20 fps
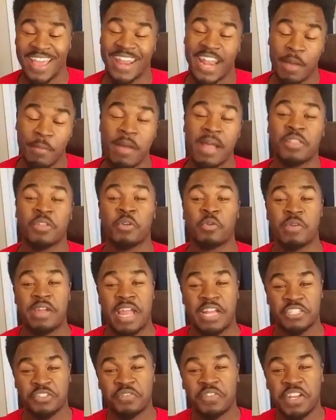and I'm about to do a
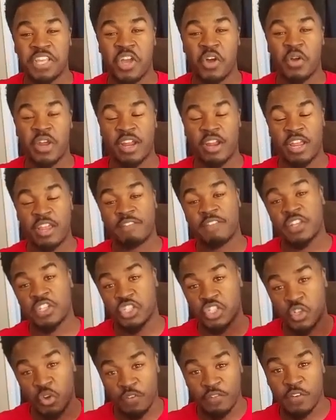reaction video here. If
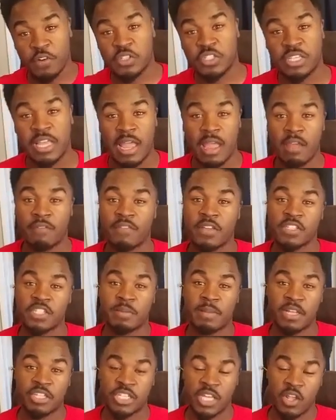it's your first time
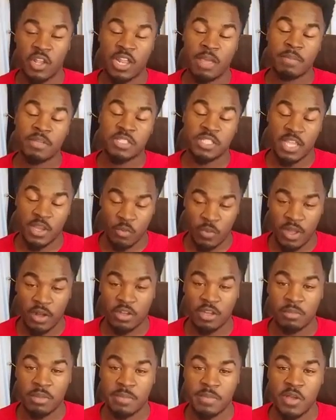visiting my channel, let me say
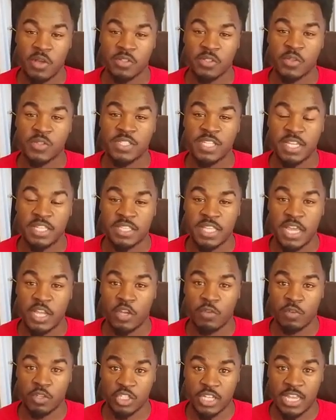welcome. Let me also say
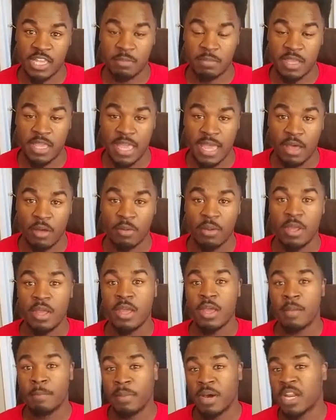thank you for checking me out.
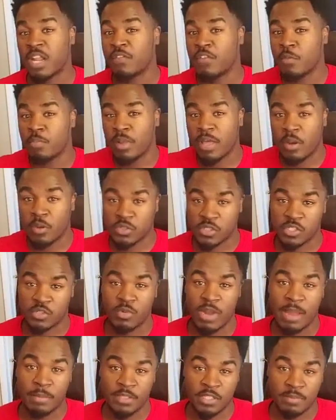But if you plan on
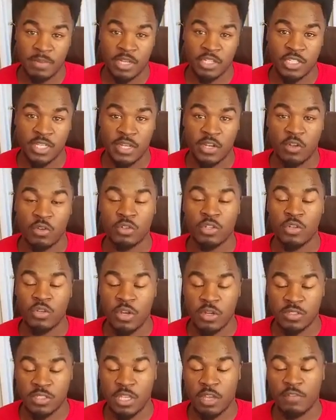subscribing to my channel, do
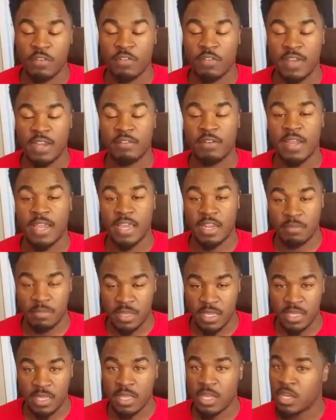yourself a favor and
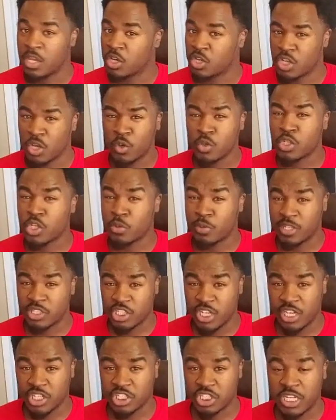me. Don't do it
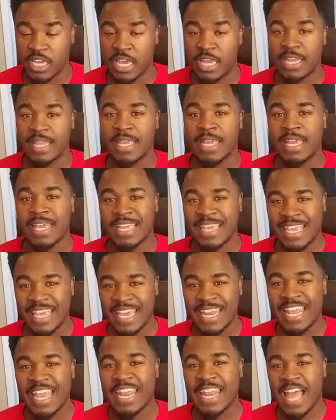just yet.
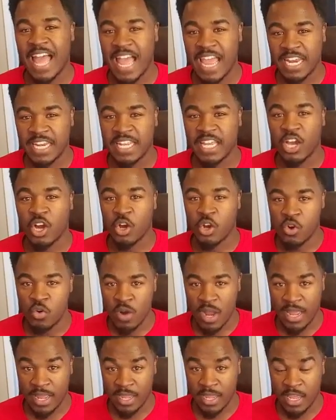Get an idea of
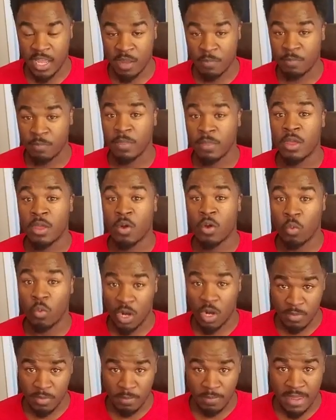who I am,
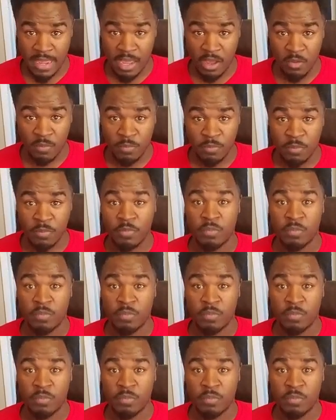what I'm about,